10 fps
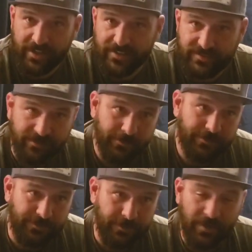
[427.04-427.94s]
our case,
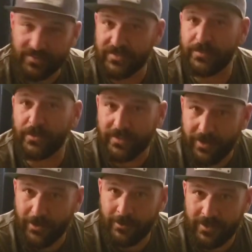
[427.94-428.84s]
$50 is pretty
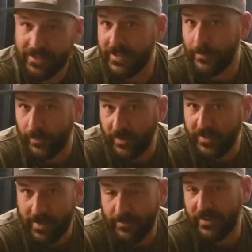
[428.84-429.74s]
low,
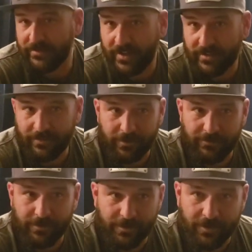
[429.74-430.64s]
but I paid
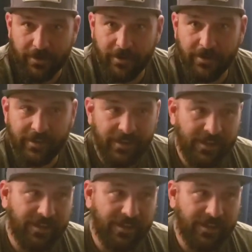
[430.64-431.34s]
$500 for the car.